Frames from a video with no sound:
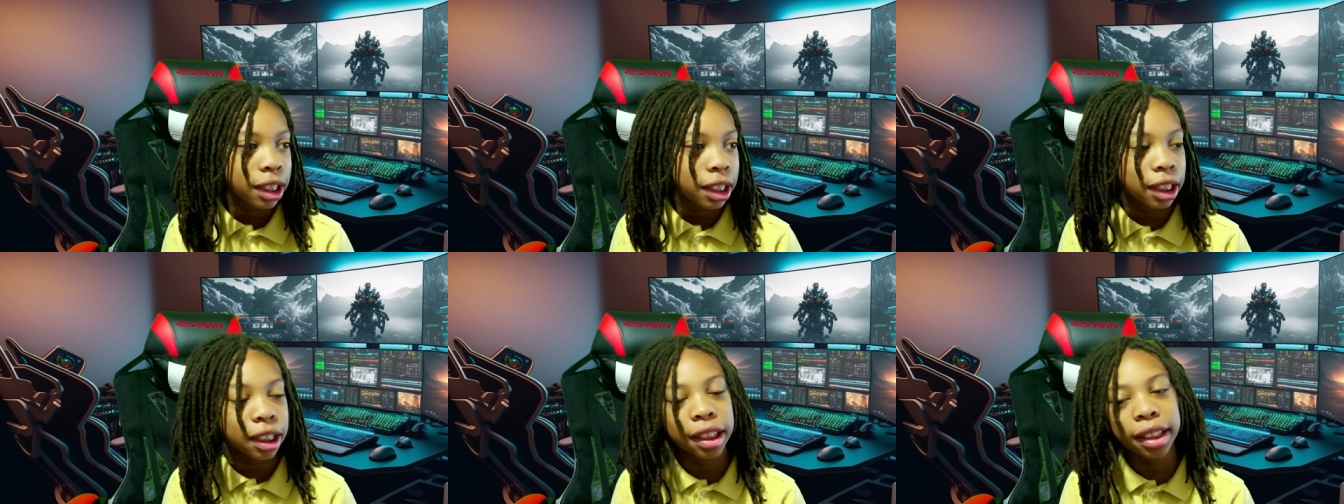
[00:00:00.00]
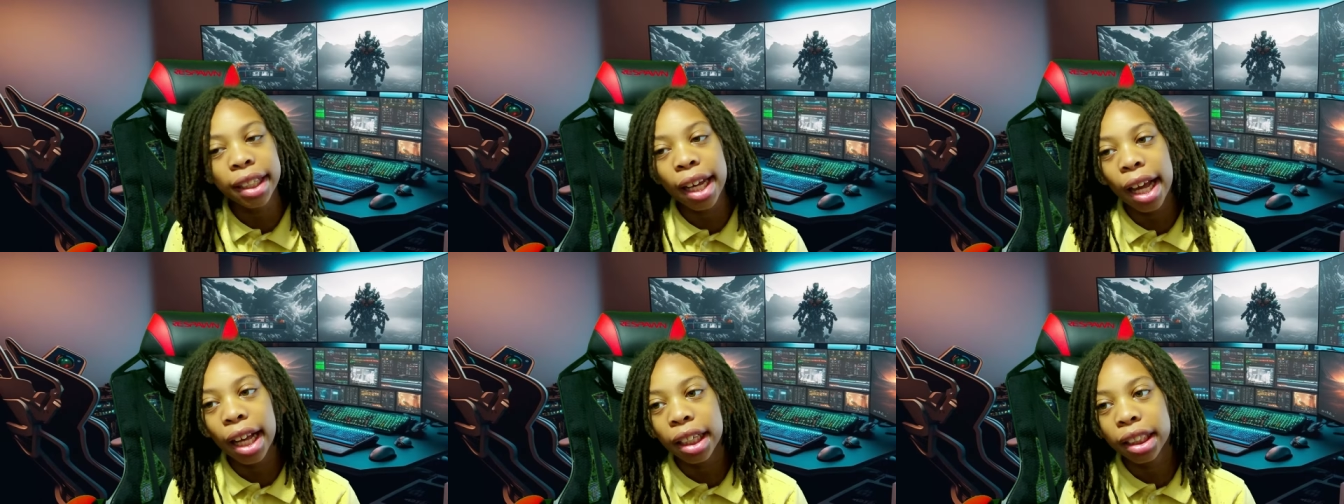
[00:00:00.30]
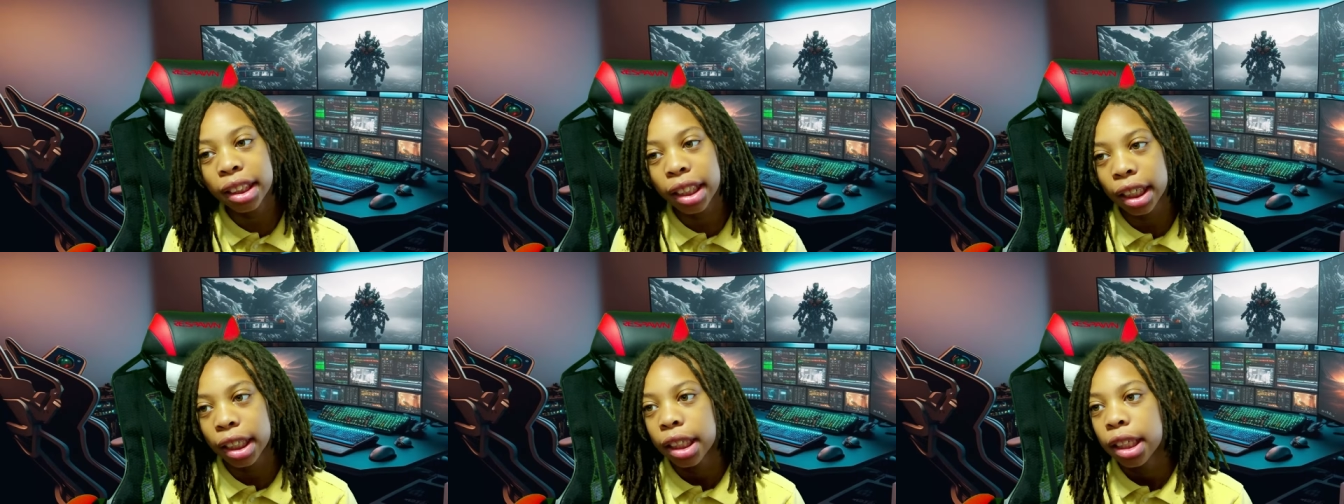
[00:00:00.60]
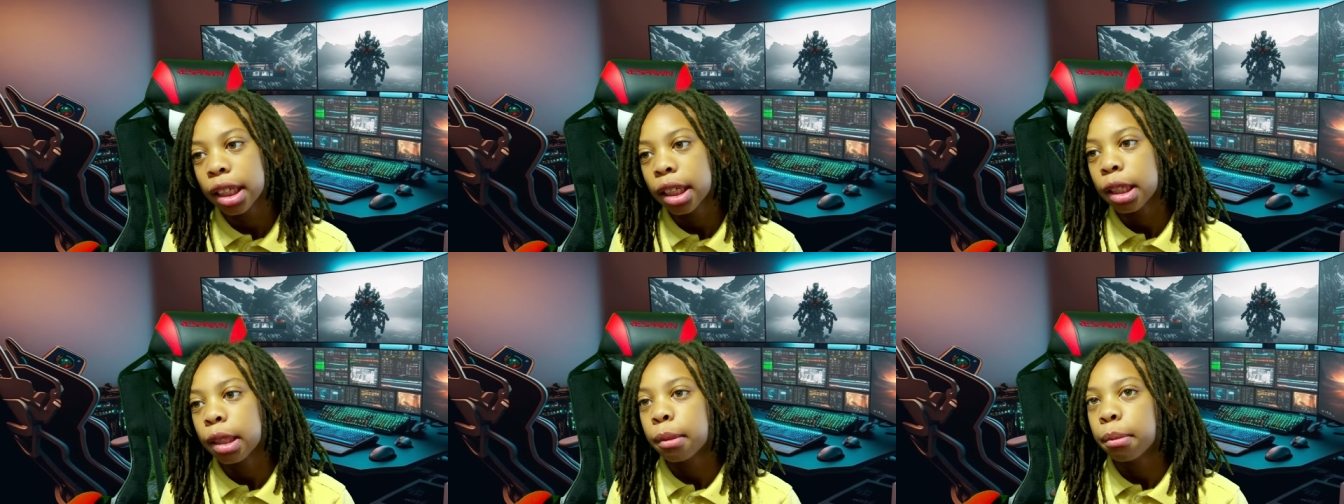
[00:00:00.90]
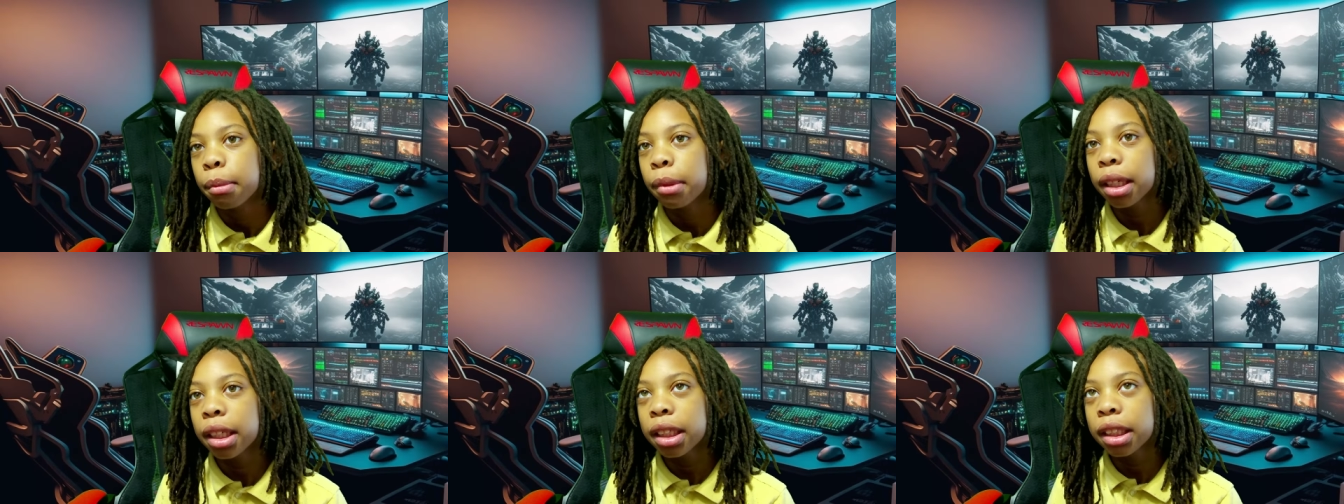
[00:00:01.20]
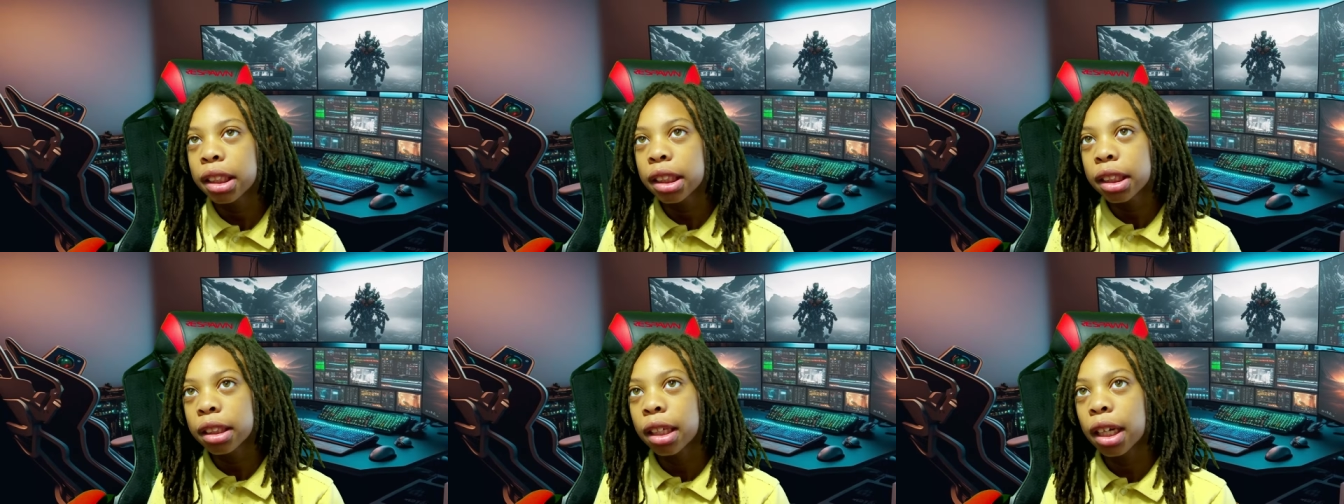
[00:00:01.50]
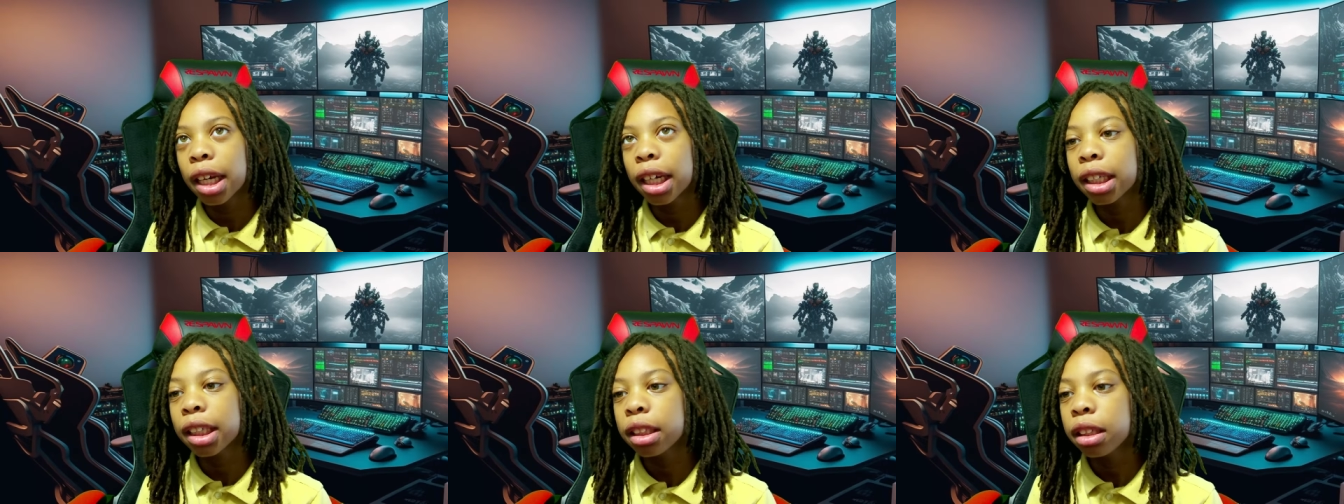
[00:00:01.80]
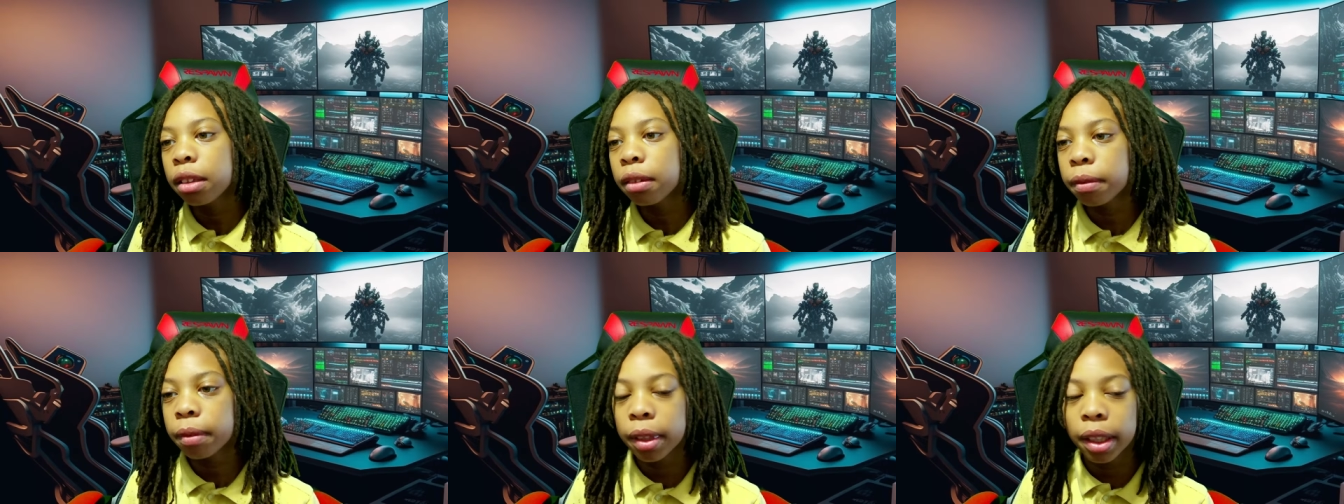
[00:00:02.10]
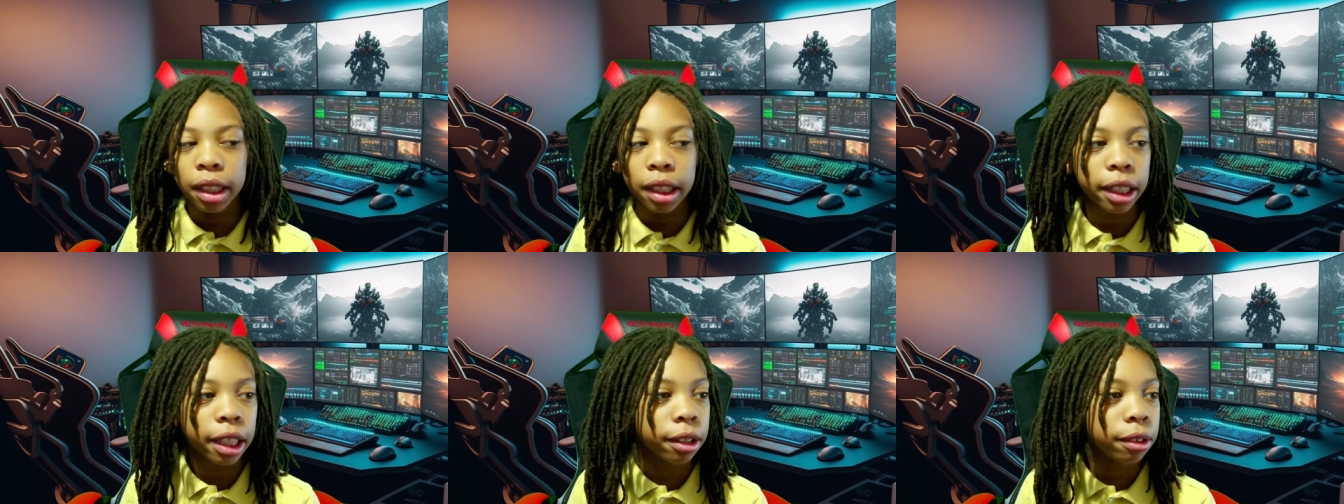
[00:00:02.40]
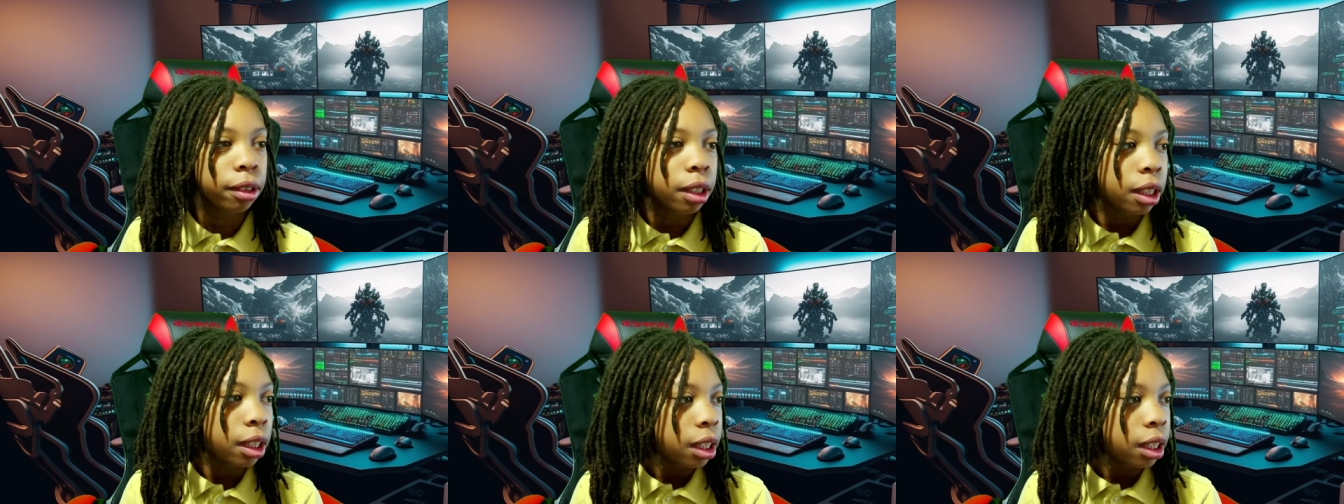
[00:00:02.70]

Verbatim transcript: it's LJ. Make sure you like the video